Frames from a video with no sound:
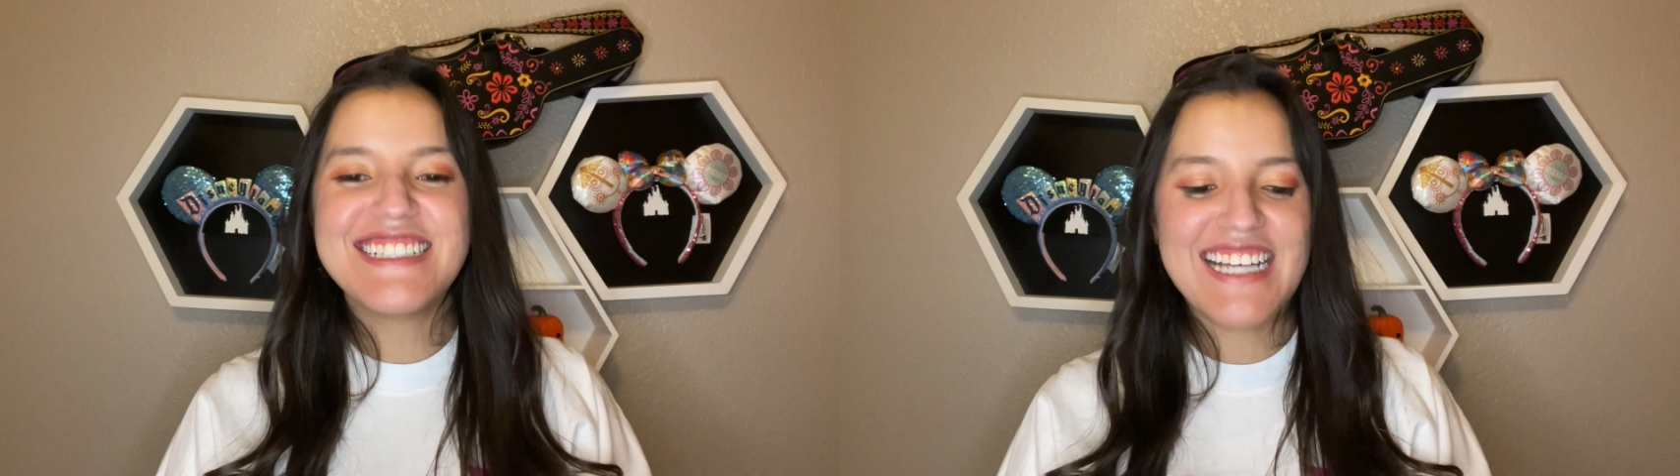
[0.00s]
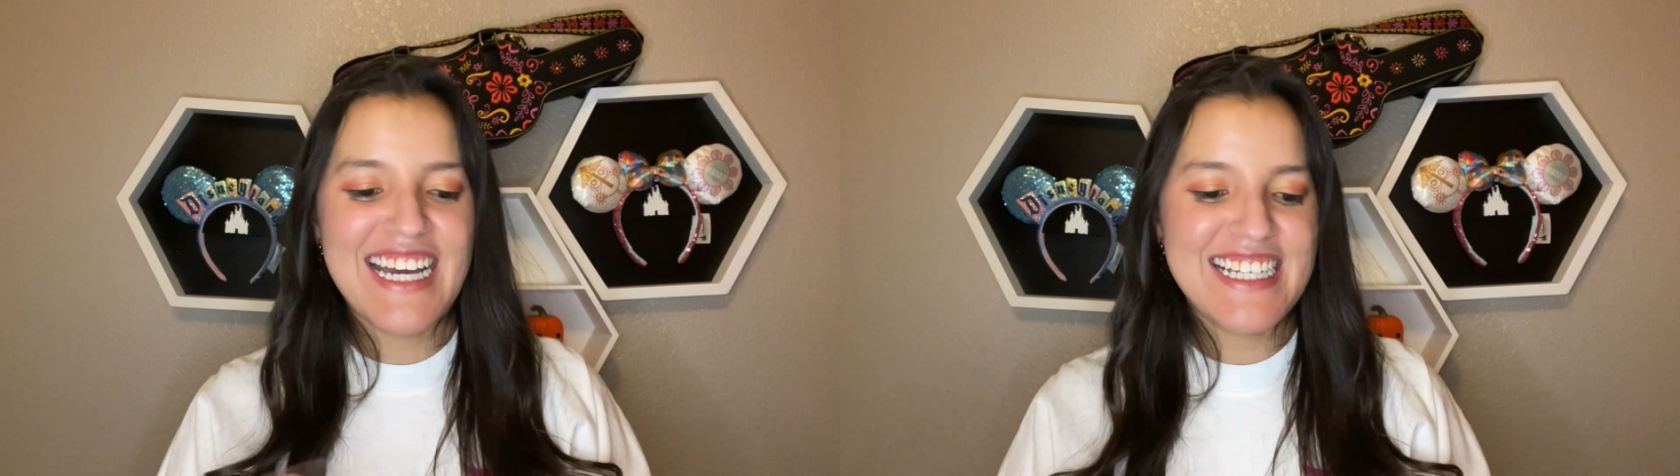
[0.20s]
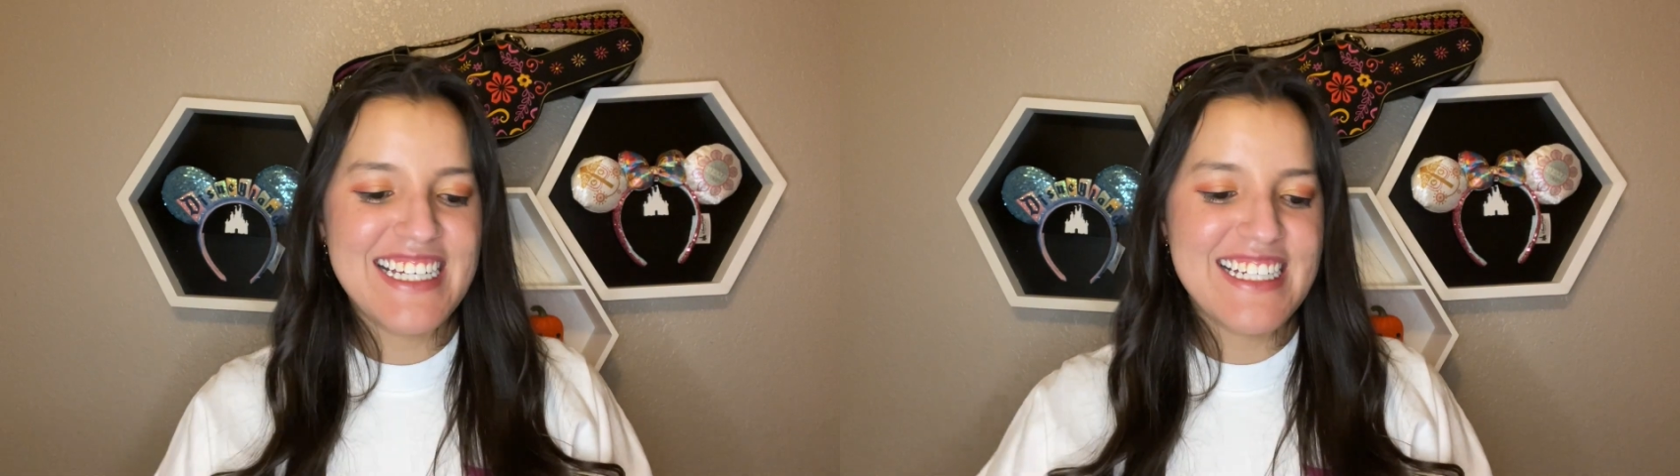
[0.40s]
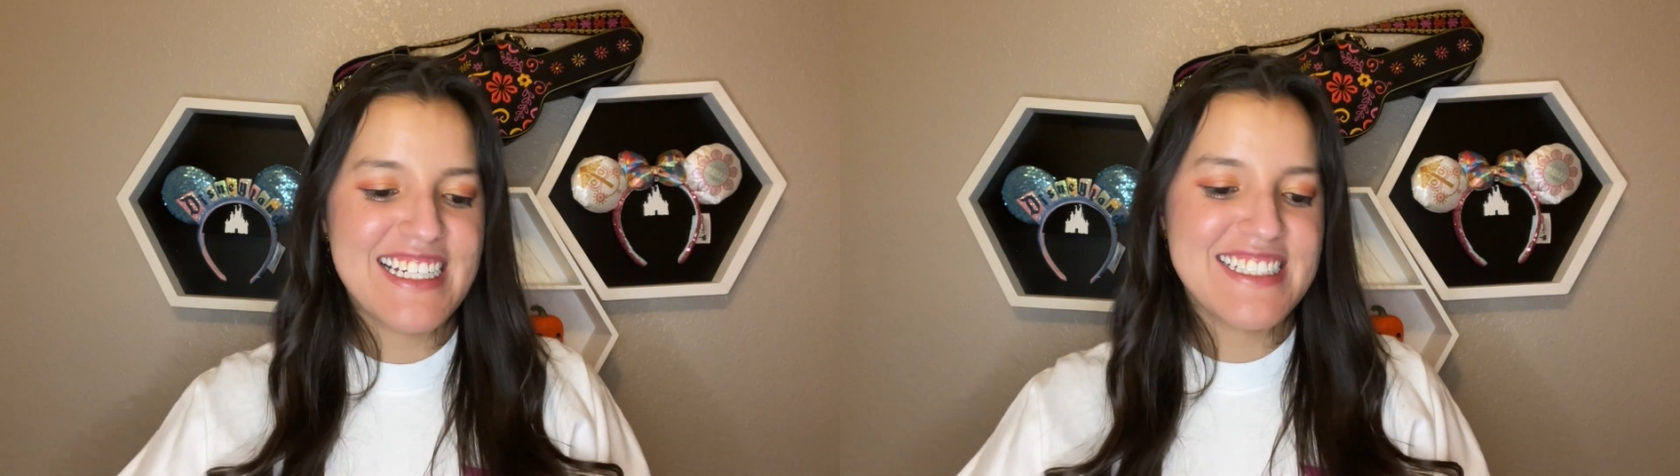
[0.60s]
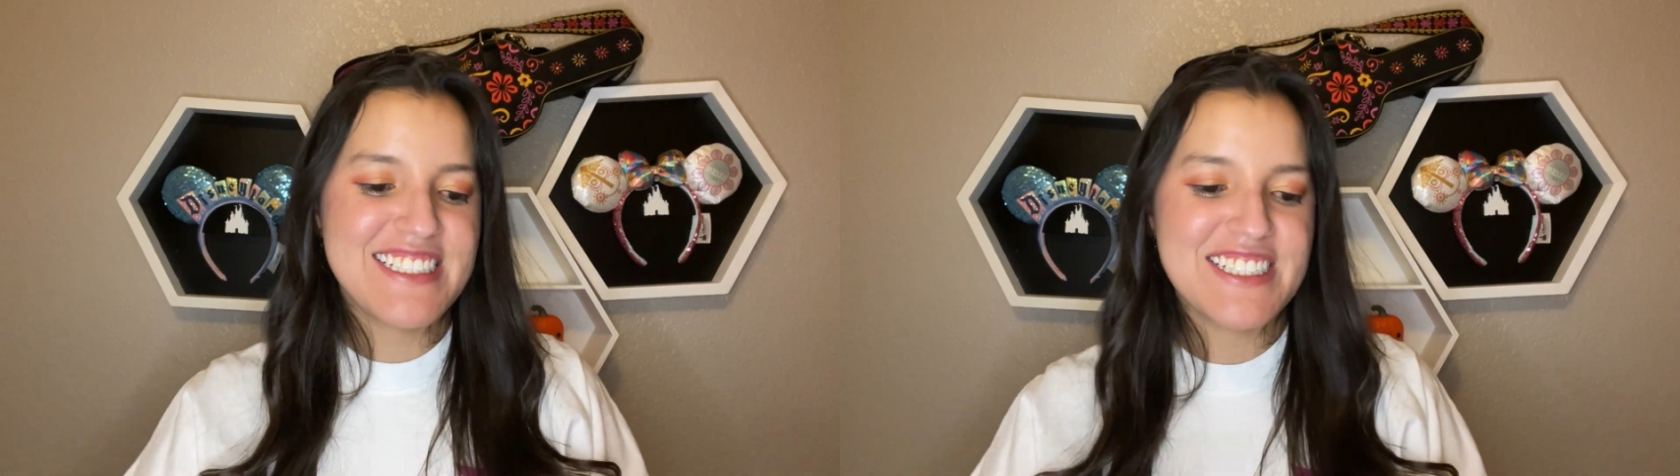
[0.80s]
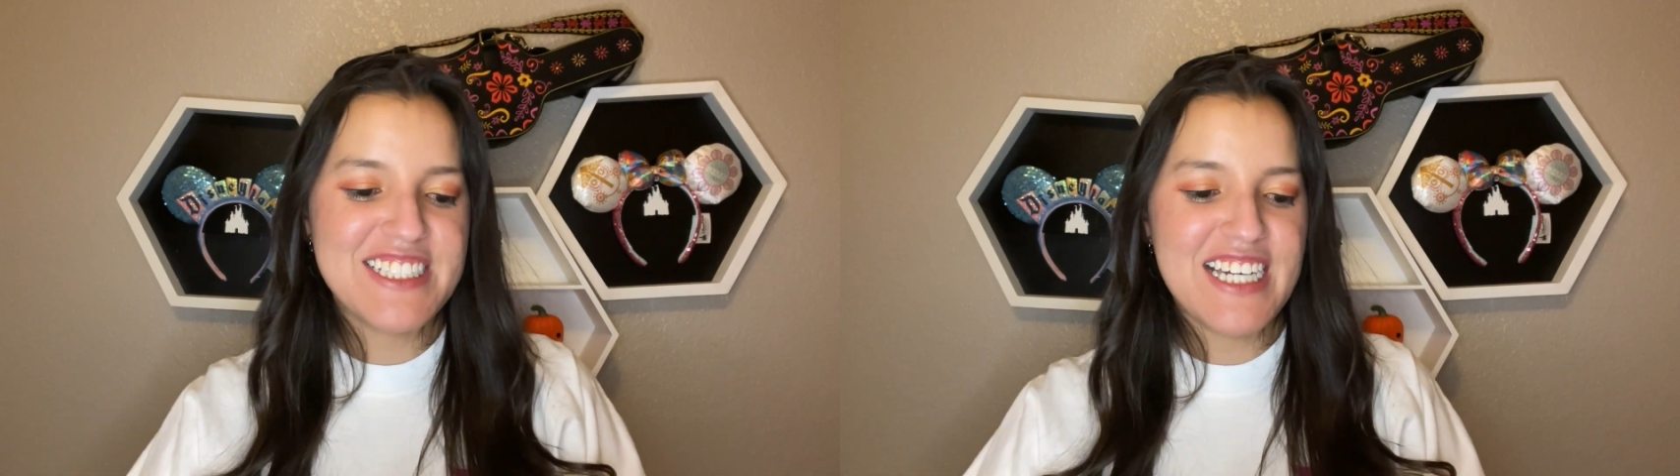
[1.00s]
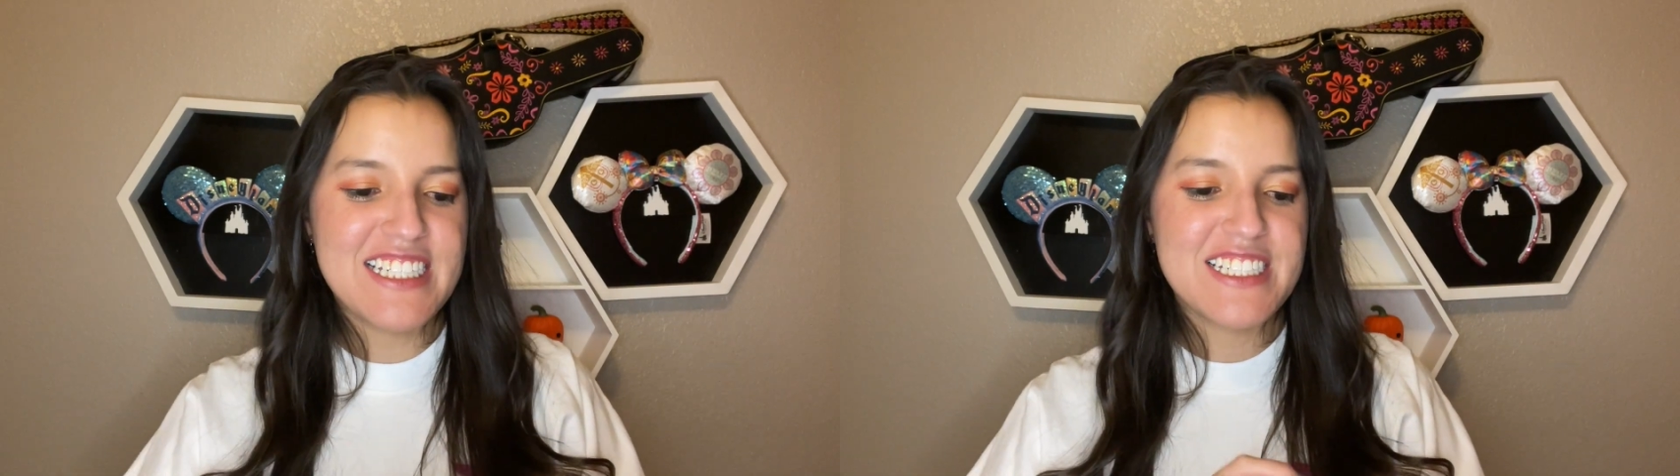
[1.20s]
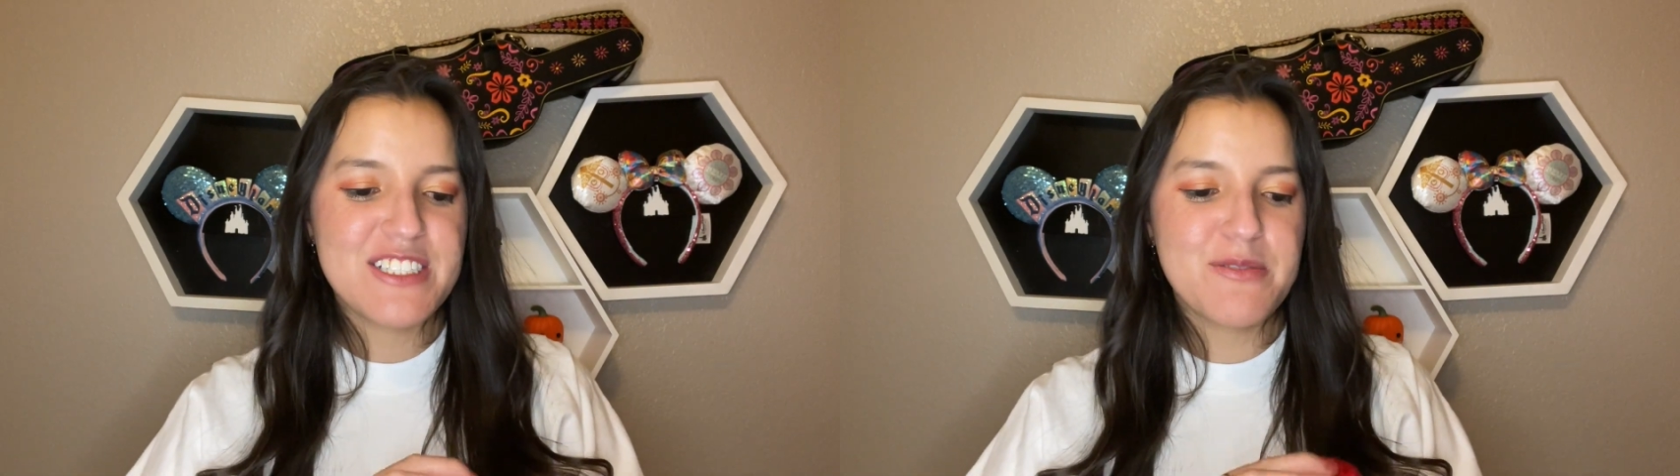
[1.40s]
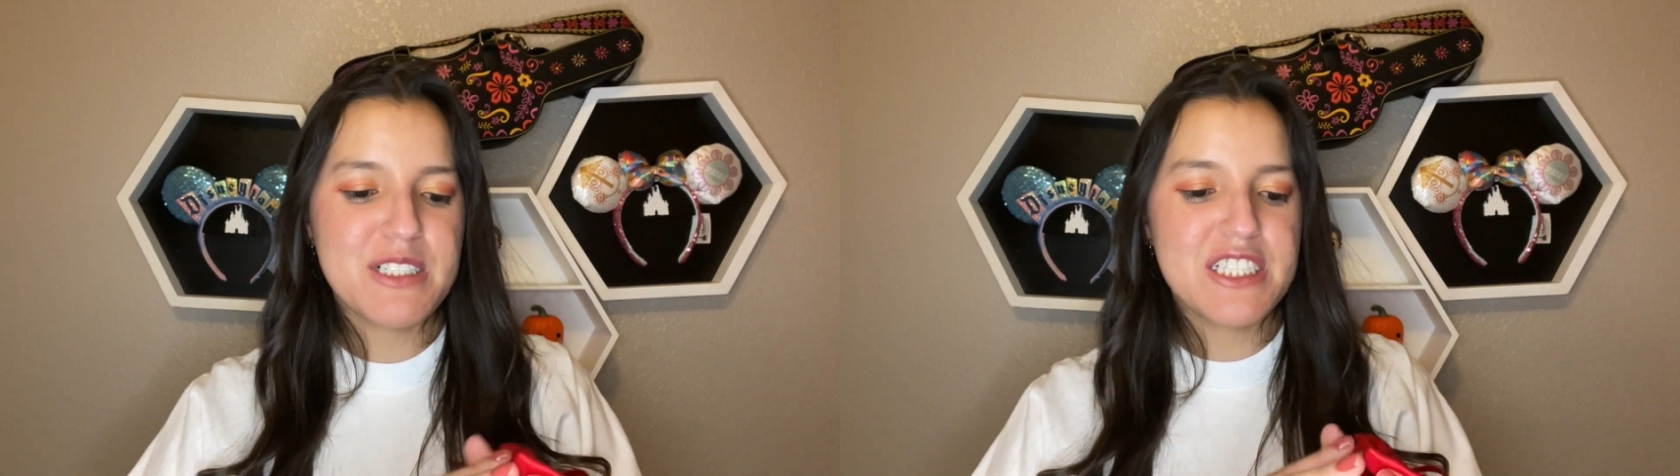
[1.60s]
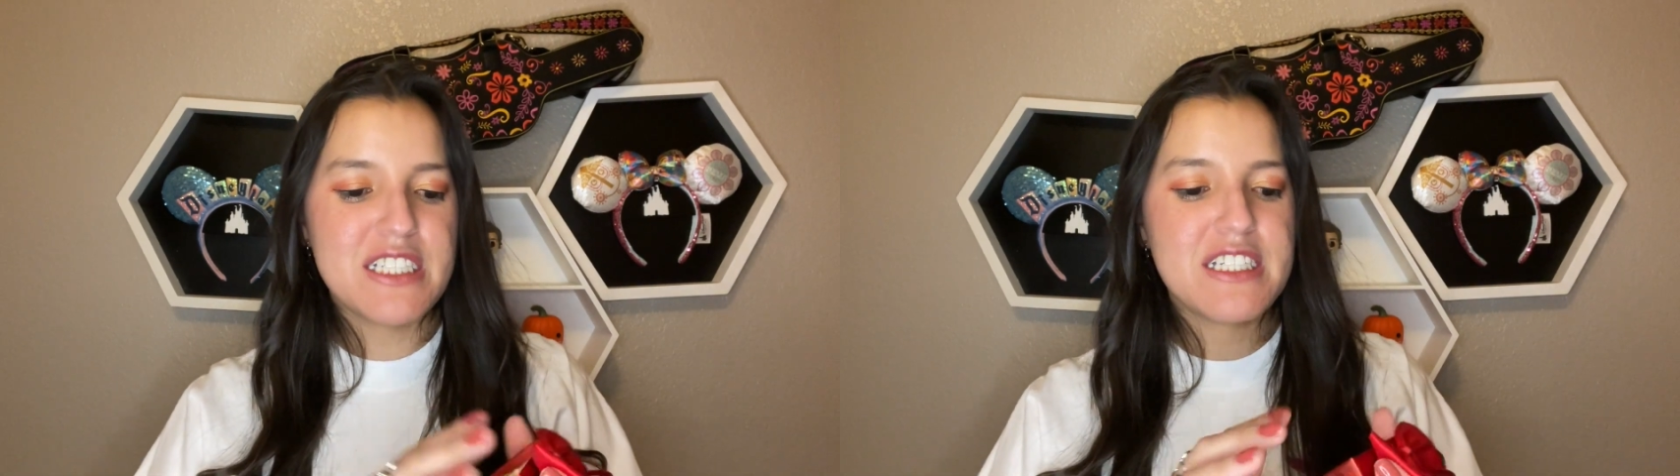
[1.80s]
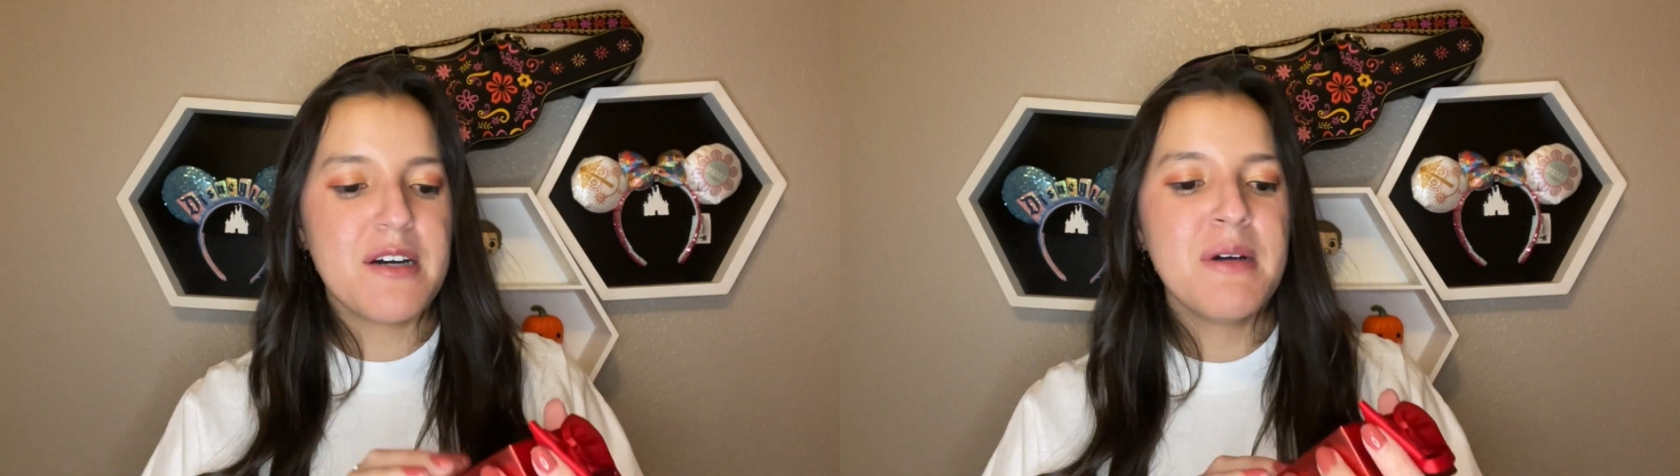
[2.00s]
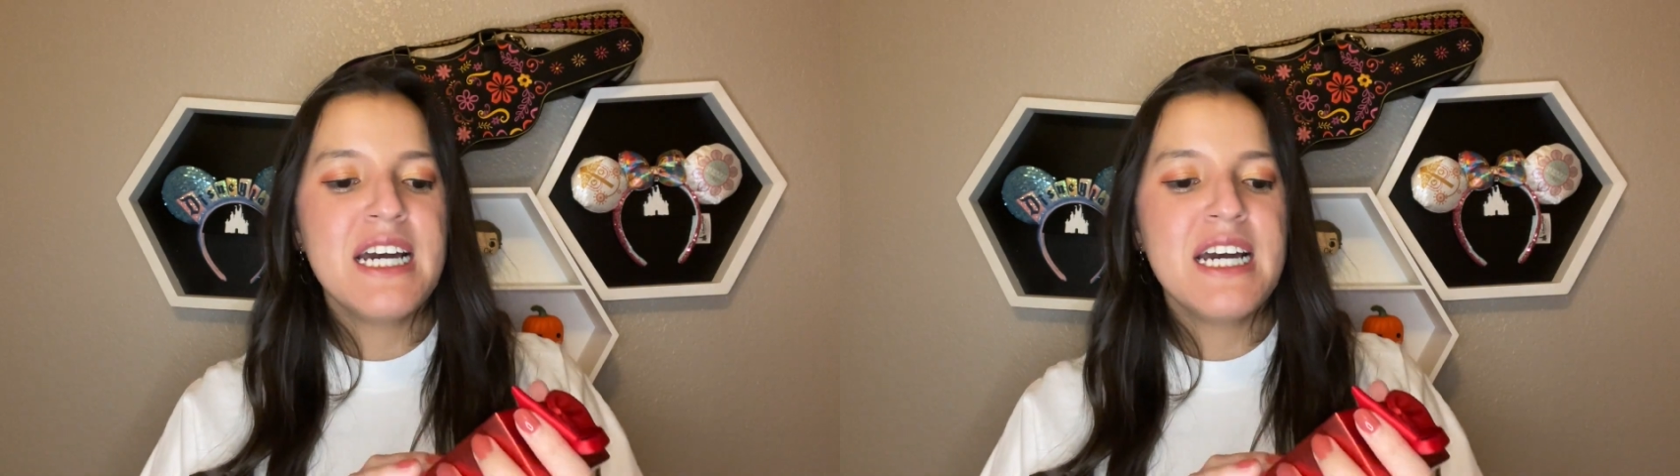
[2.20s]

lighting is just shining too much on them.